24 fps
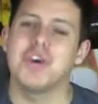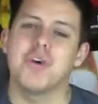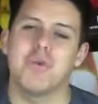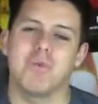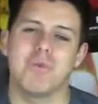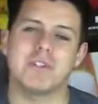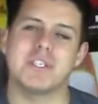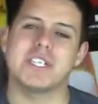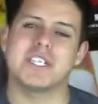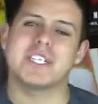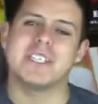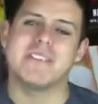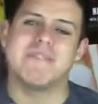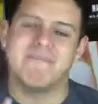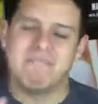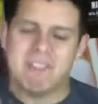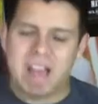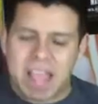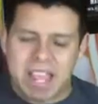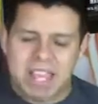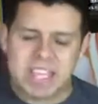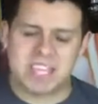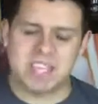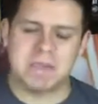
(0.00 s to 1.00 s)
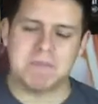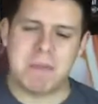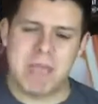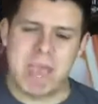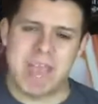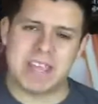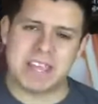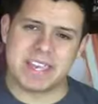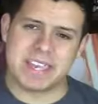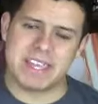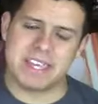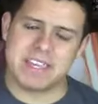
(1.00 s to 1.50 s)
We're just invited
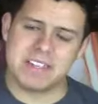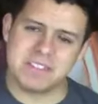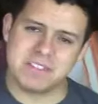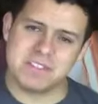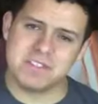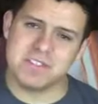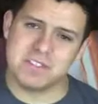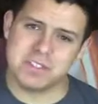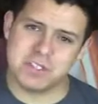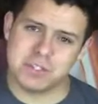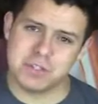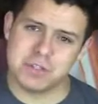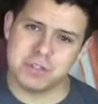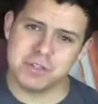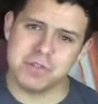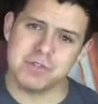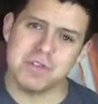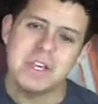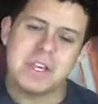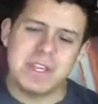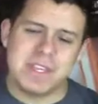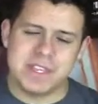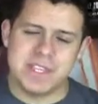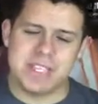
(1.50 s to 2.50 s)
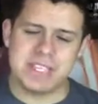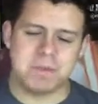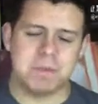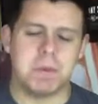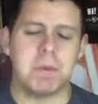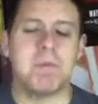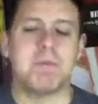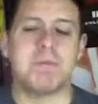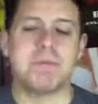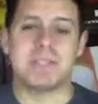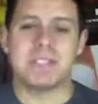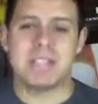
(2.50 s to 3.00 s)
back into these
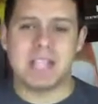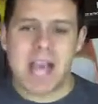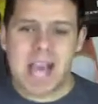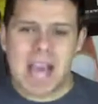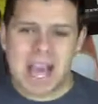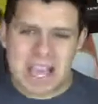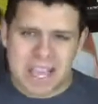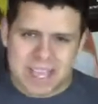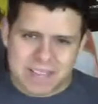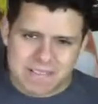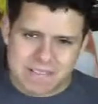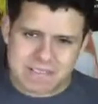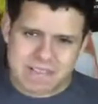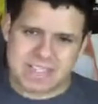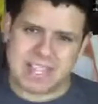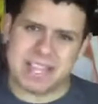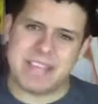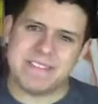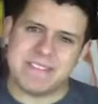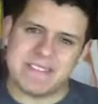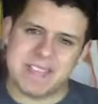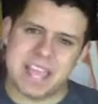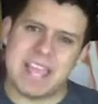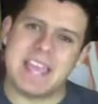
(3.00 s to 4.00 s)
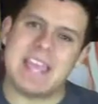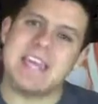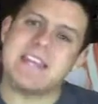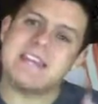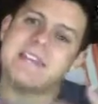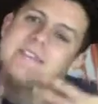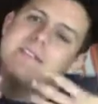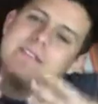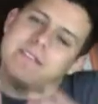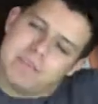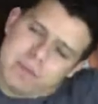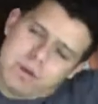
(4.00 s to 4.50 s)
people's lives and
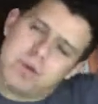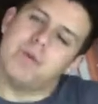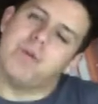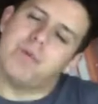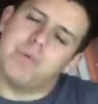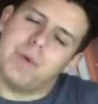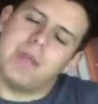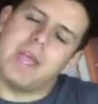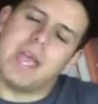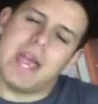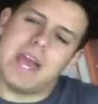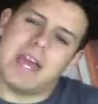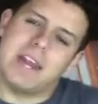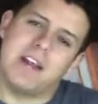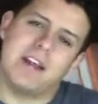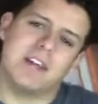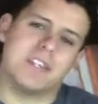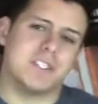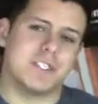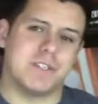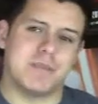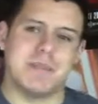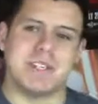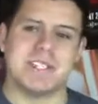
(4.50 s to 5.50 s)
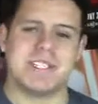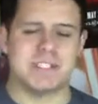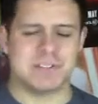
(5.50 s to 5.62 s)
then we add on to it.